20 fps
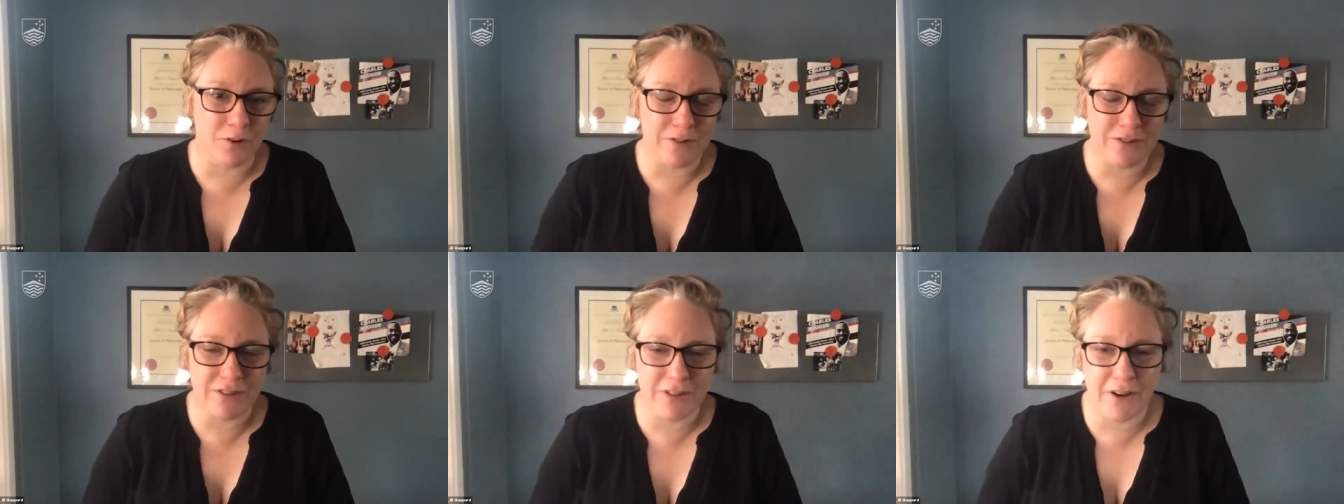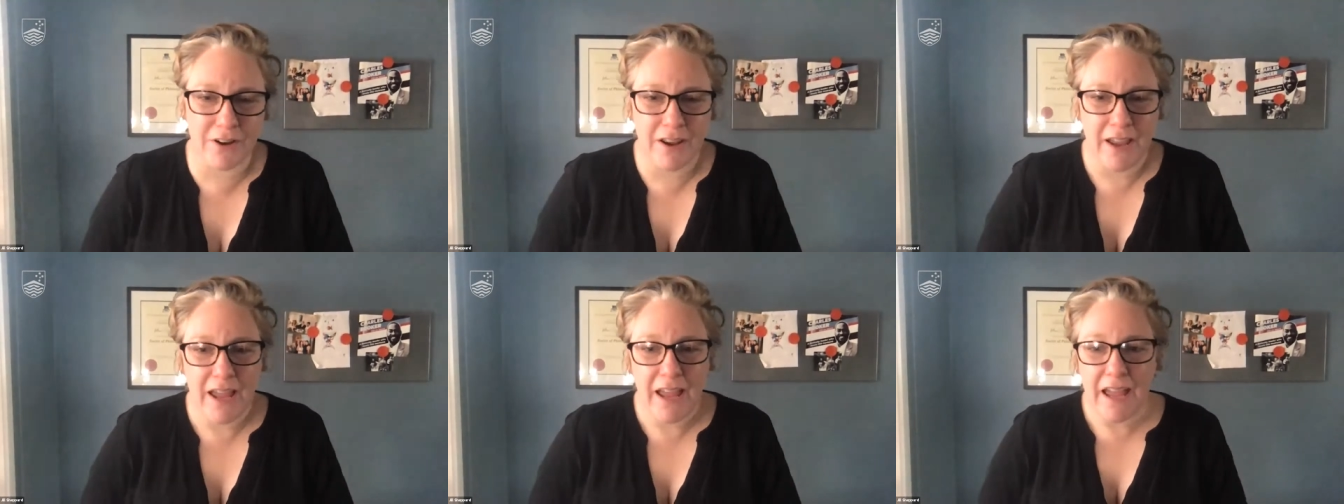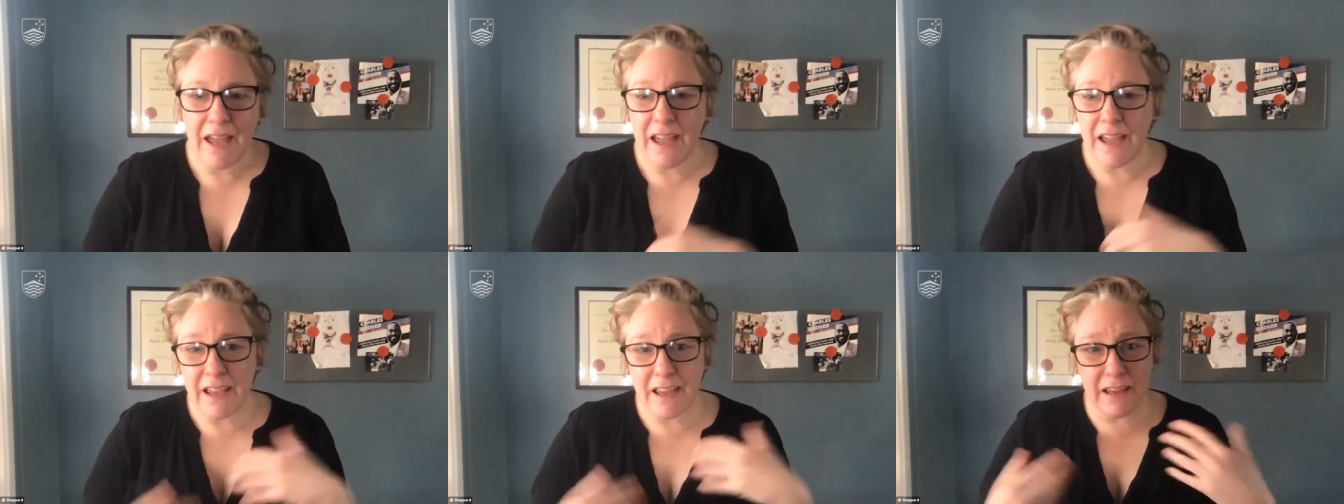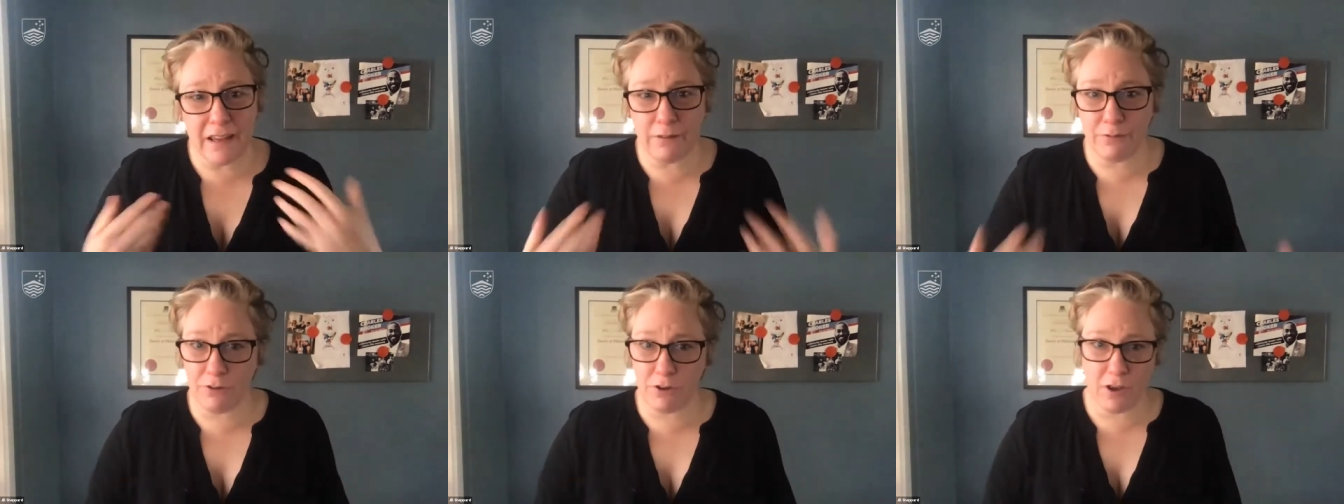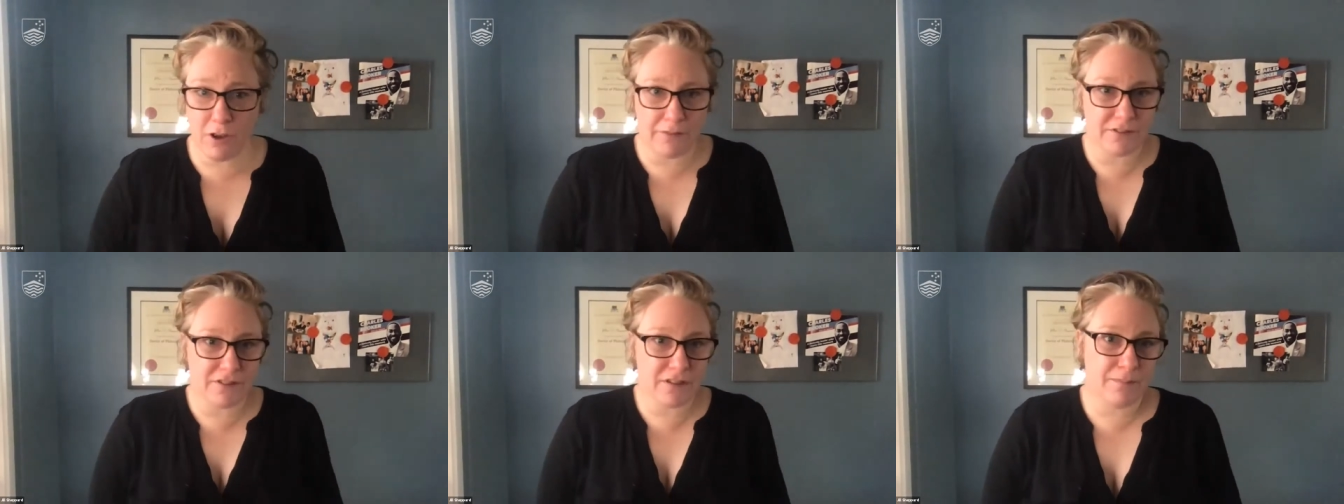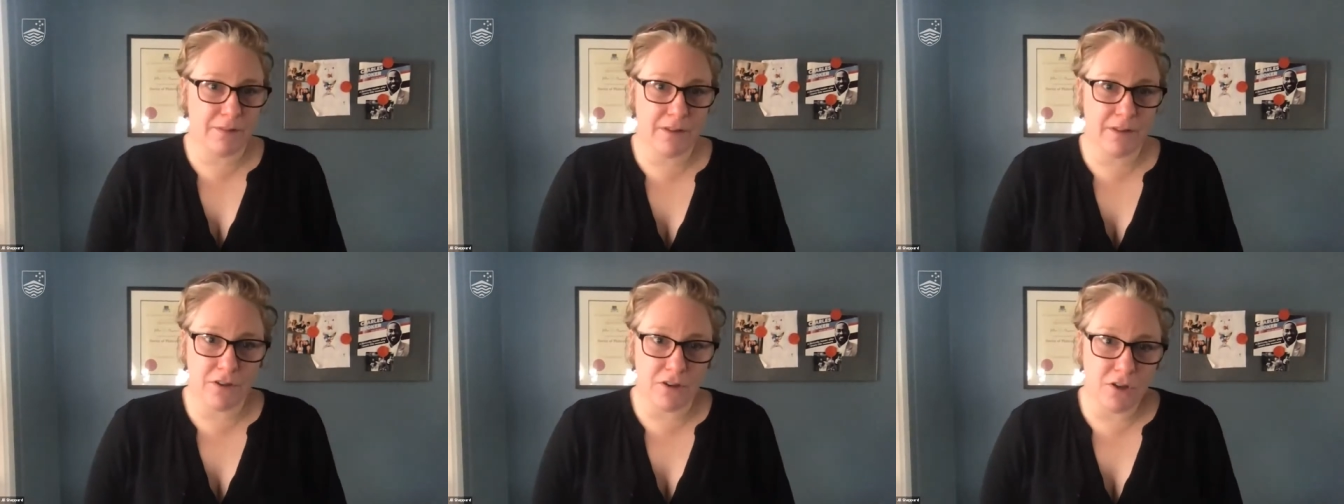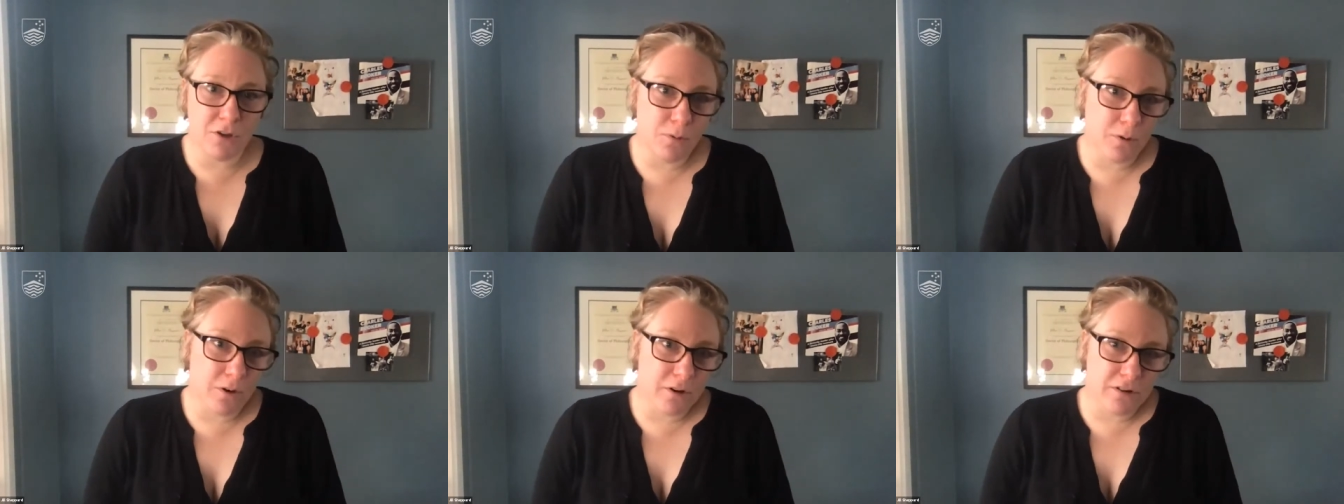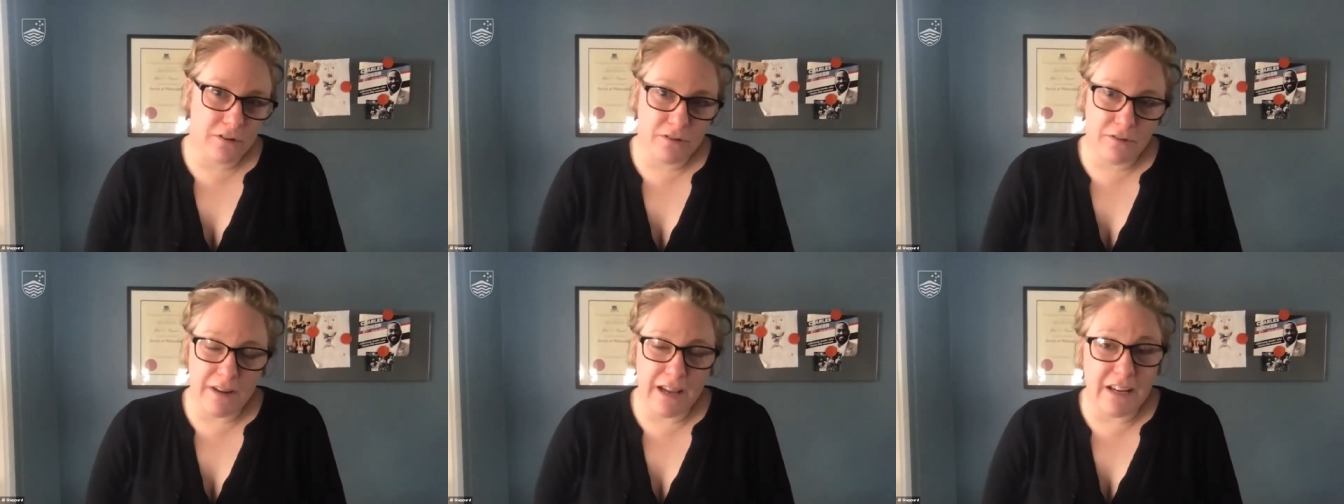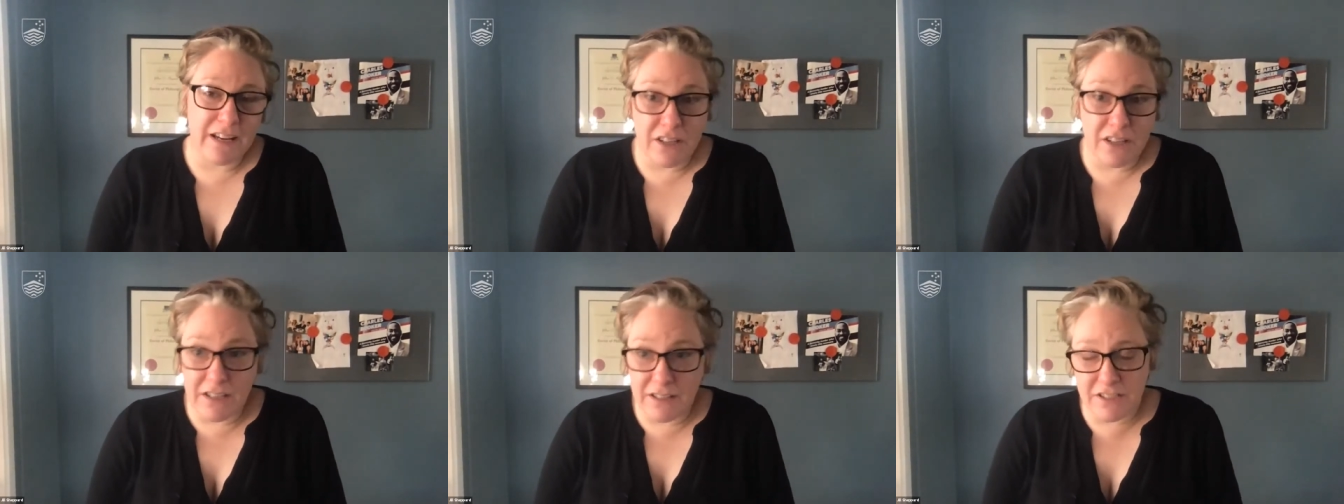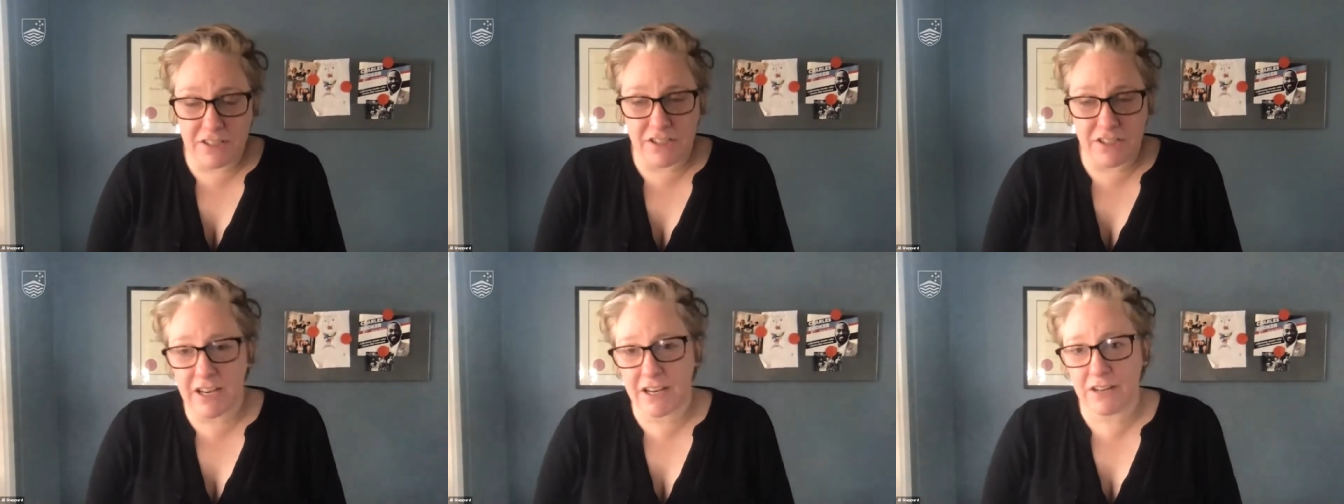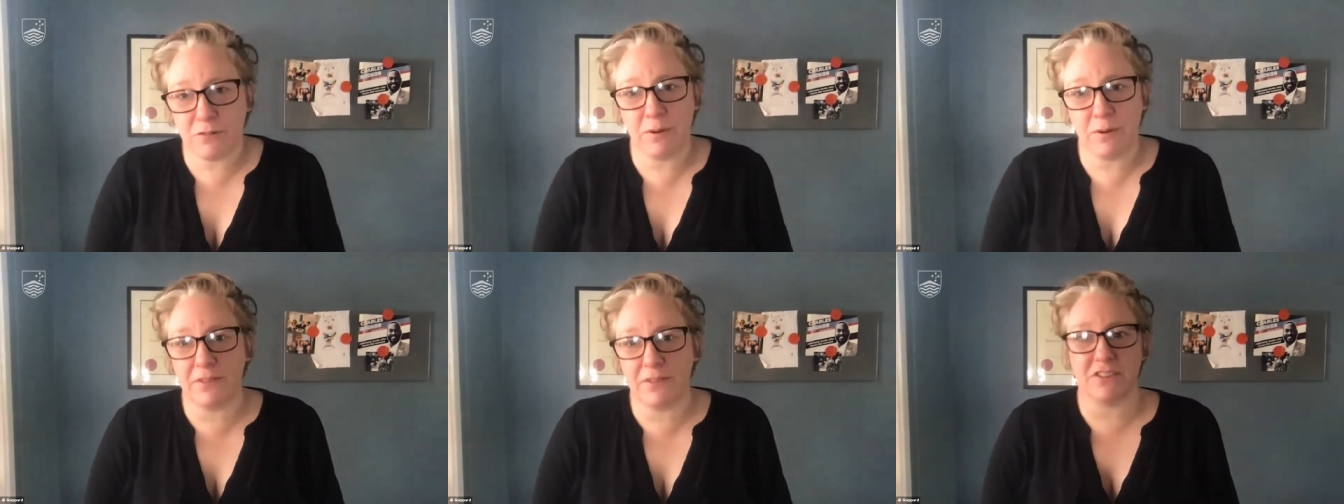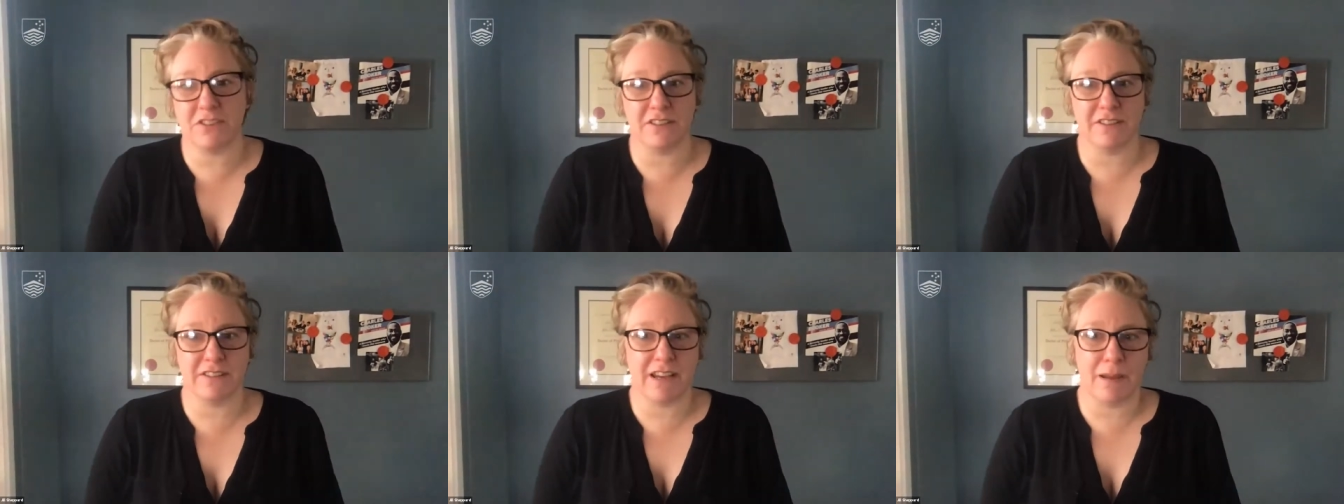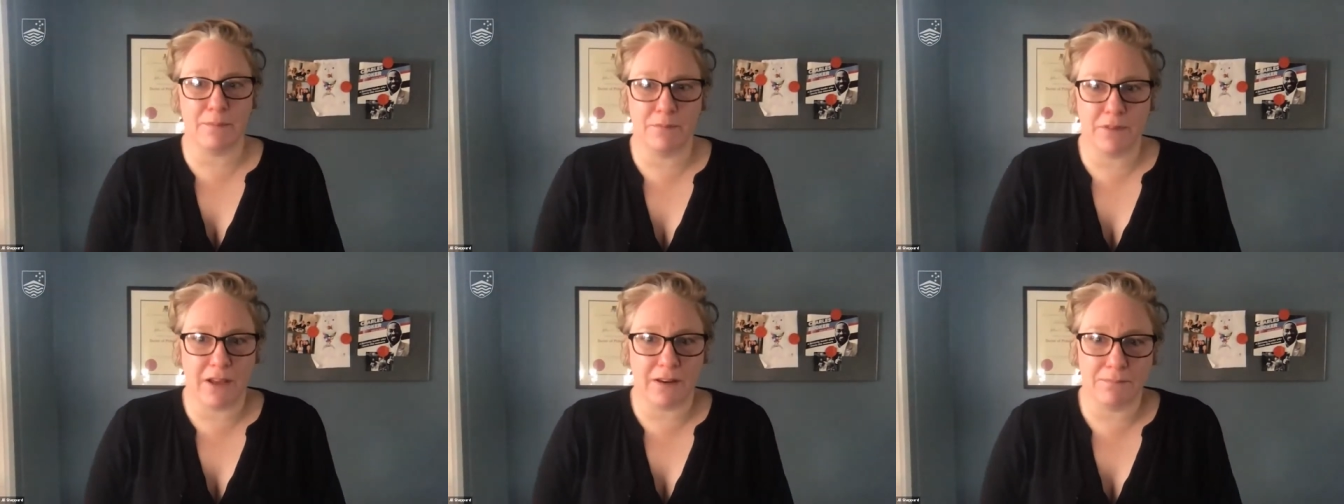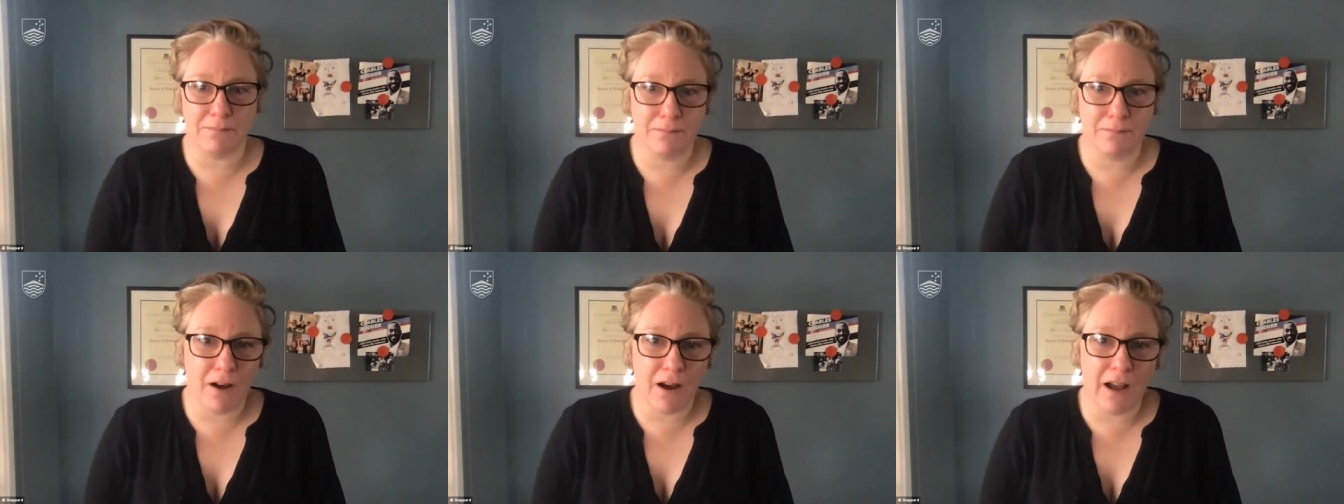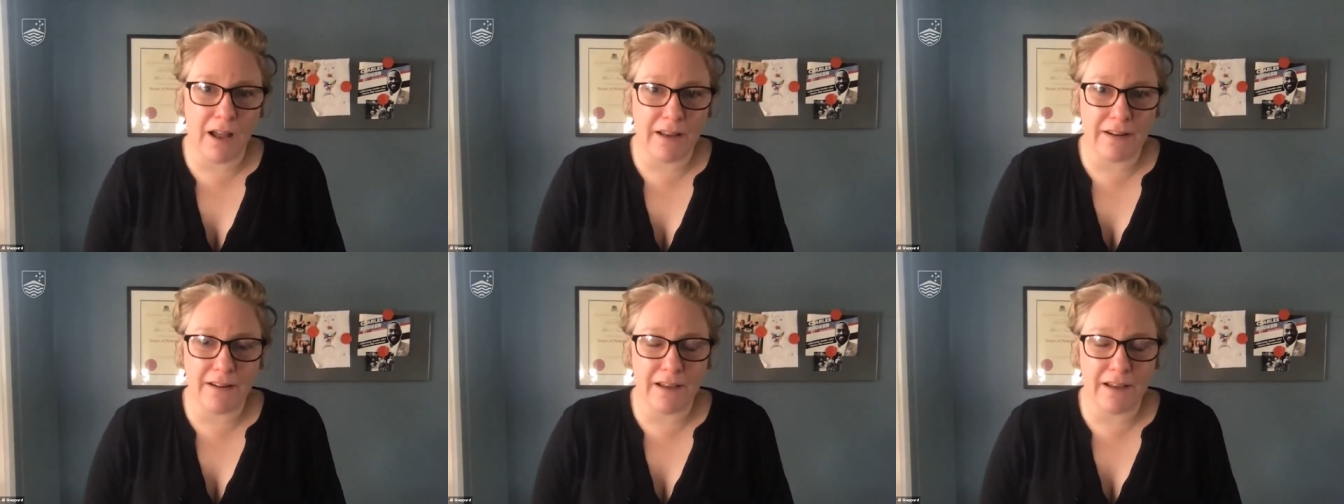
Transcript: So if you have something that you want to in interject with, just keep that in mind,